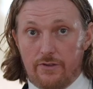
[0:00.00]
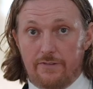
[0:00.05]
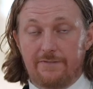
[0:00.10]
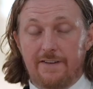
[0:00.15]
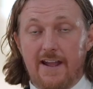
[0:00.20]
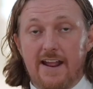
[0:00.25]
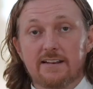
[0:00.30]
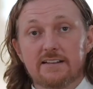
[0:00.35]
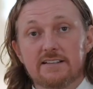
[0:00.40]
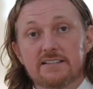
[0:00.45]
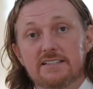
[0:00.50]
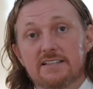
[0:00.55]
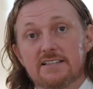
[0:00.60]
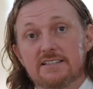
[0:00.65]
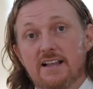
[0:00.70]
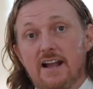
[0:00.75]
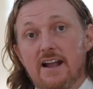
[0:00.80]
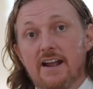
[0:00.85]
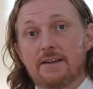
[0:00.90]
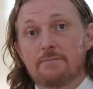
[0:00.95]
The fanless
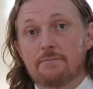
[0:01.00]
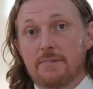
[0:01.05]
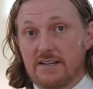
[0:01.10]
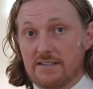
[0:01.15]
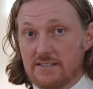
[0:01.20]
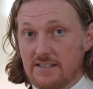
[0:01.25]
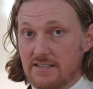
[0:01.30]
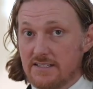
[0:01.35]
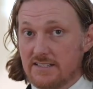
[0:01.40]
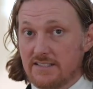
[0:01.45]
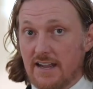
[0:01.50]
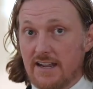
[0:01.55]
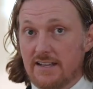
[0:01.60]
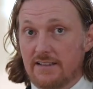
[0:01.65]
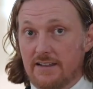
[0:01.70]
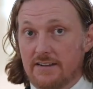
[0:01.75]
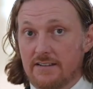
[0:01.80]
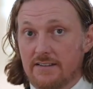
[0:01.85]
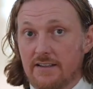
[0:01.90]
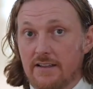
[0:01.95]
design means it's
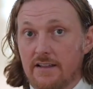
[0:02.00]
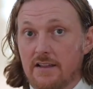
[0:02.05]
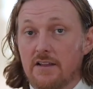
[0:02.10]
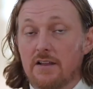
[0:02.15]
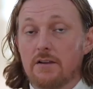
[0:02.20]
silent,